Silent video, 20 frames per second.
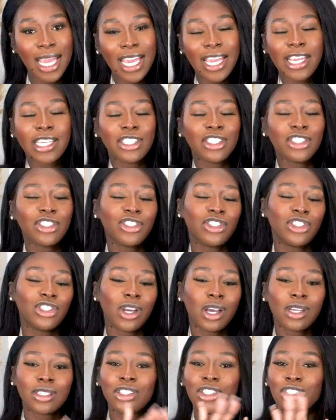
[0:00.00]
it
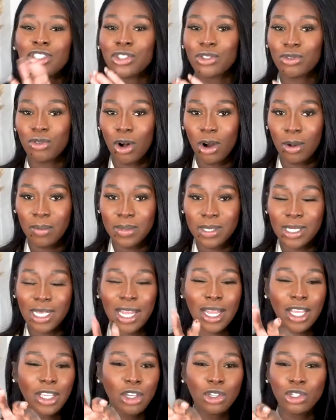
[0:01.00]
just drops.
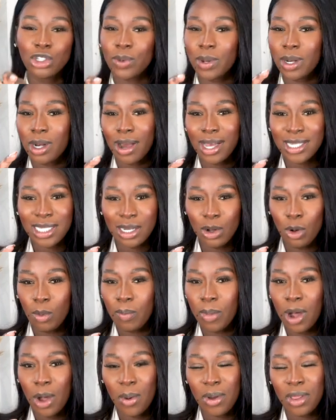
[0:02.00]
And then you do a nice little
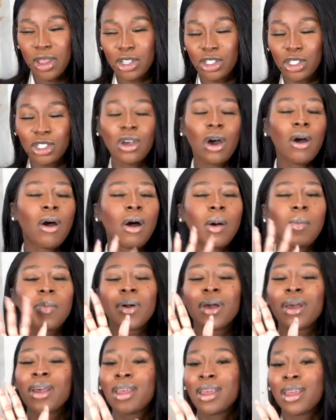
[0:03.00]
bow at the top,
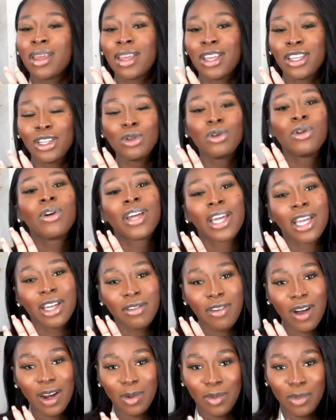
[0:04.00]
you look
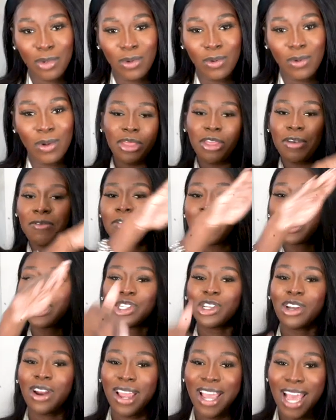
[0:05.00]
incredible. The
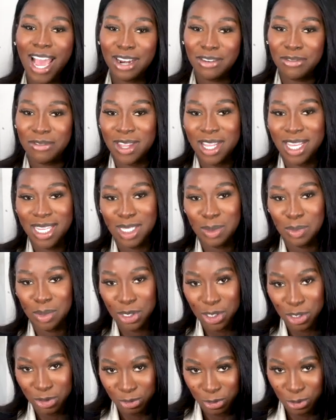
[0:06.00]
vision I had for these
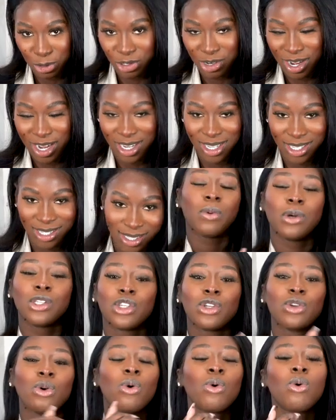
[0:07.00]
beautiful trainers
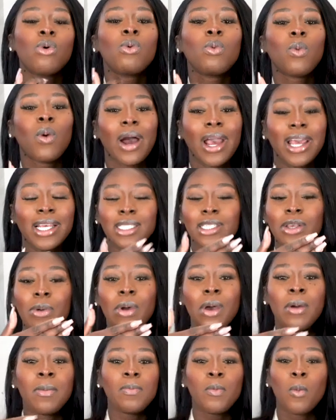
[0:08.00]
was an all white, so
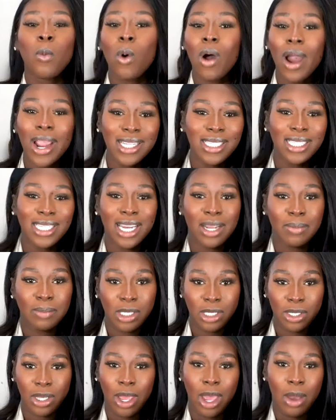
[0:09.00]
a white denim
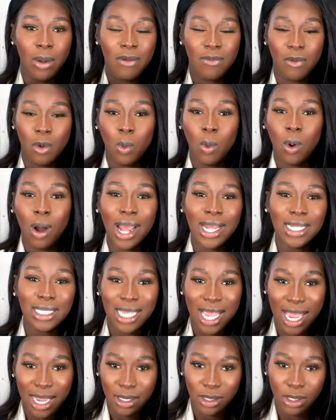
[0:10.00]
skirt with a white
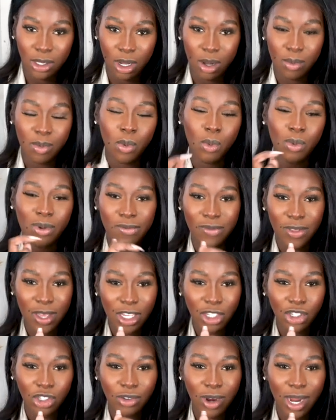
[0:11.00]
tank top with
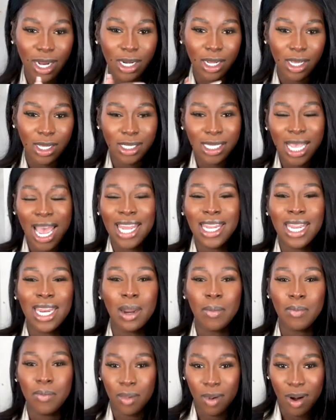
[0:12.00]
these trainers and
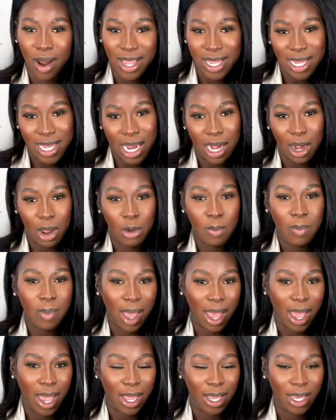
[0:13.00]
then a bright yellow
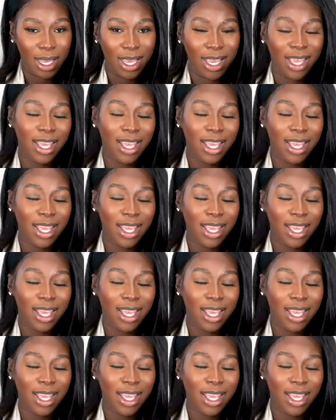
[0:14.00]
bag